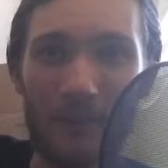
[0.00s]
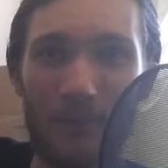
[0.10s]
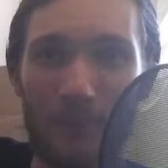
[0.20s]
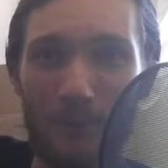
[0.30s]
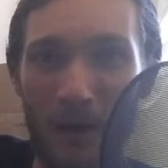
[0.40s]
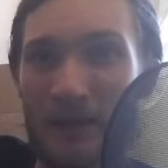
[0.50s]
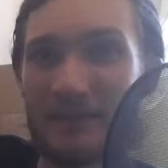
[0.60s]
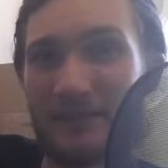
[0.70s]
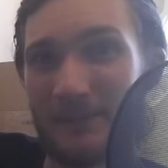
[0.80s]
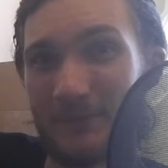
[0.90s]
But
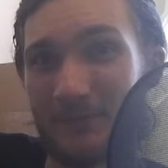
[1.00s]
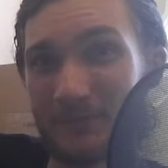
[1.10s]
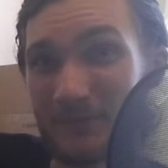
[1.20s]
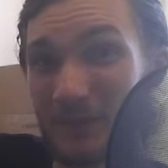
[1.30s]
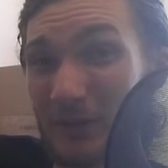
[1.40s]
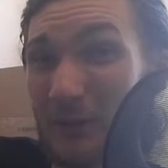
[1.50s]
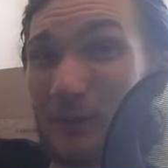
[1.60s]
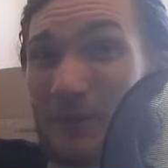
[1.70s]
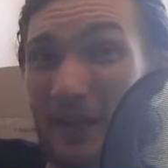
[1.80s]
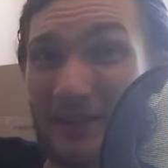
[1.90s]
when
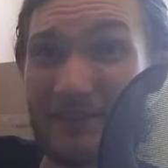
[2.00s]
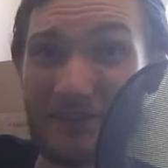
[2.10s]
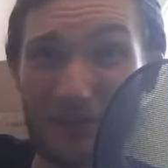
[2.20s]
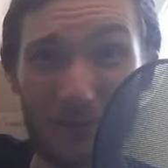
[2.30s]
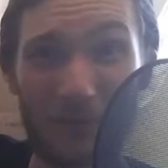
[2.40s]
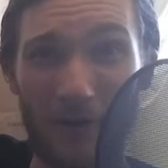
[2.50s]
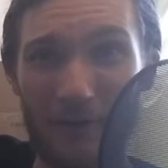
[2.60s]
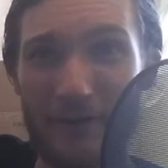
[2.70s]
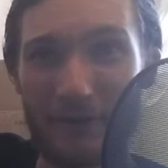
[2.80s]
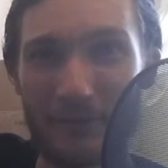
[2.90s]
I installed Raw
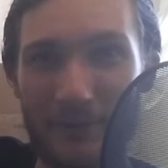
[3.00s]
Therapy,